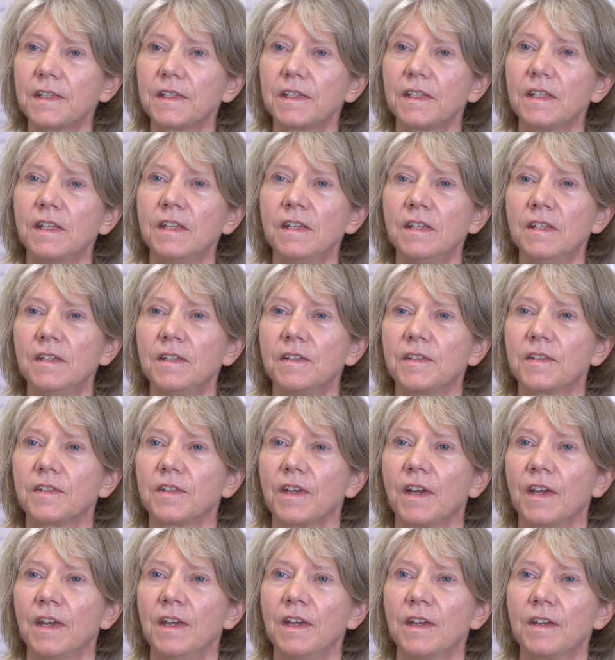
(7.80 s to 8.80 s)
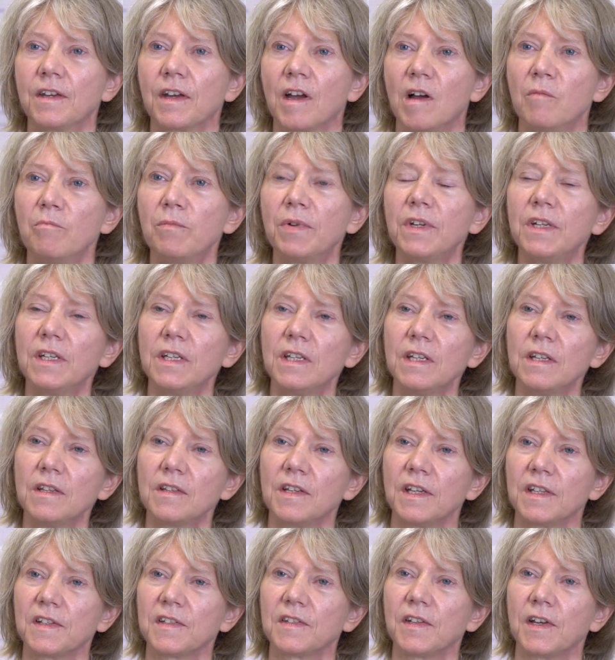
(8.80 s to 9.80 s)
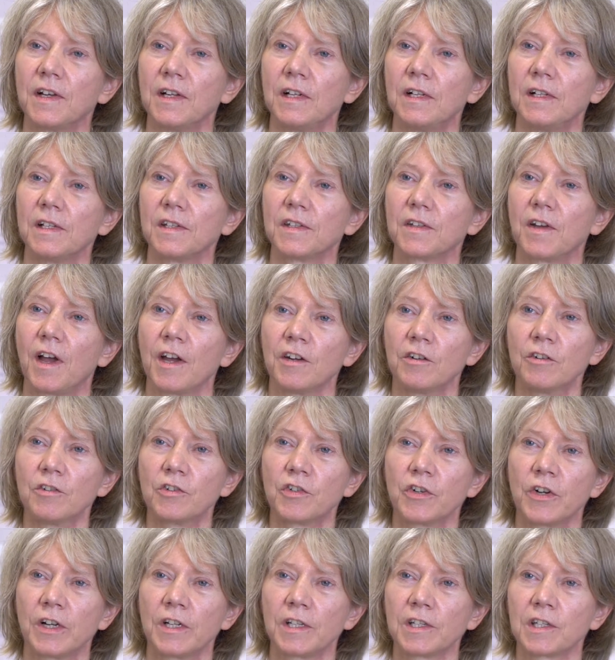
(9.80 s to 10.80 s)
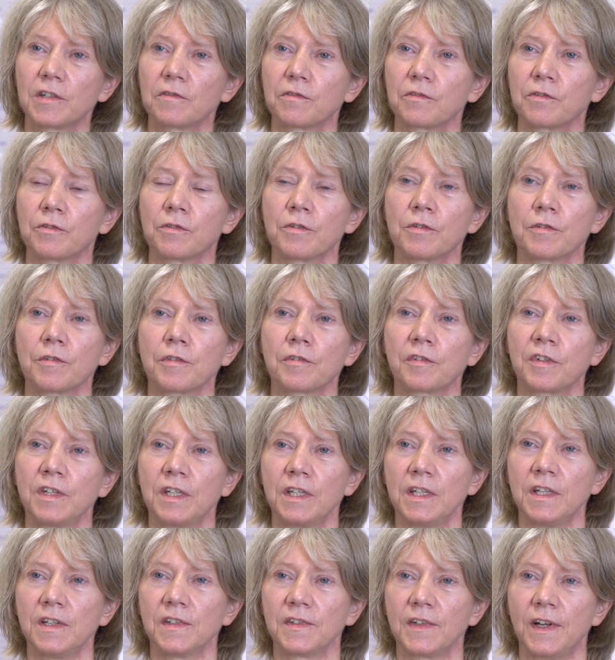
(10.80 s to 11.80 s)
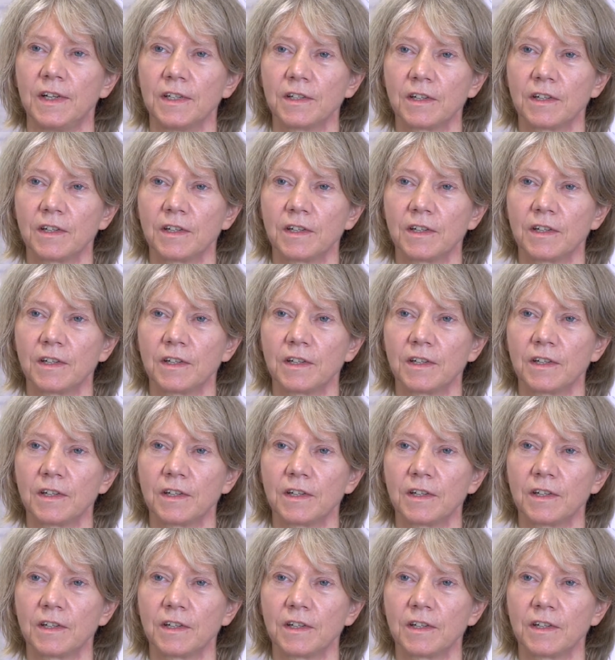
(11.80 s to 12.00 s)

is a company that sells hydrogels for 3D cell